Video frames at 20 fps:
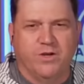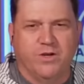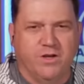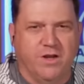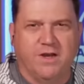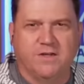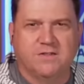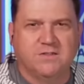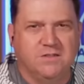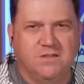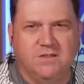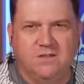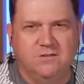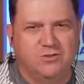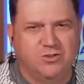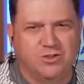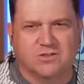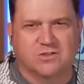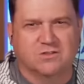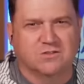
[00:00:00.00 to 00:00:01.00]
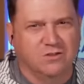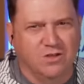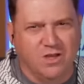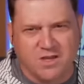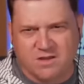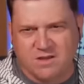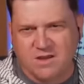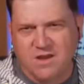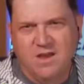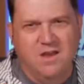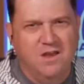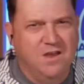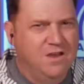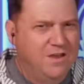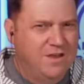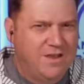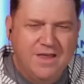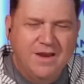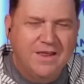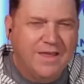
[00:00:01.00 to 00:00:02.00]
Canucks in just
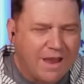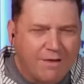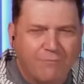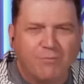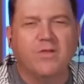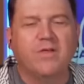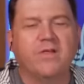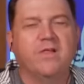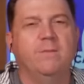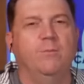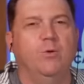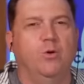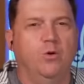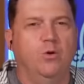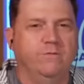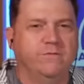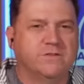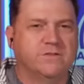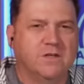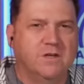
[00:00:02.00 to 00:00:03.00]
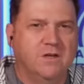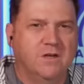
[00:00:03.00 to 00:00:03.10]
hitting everything that moves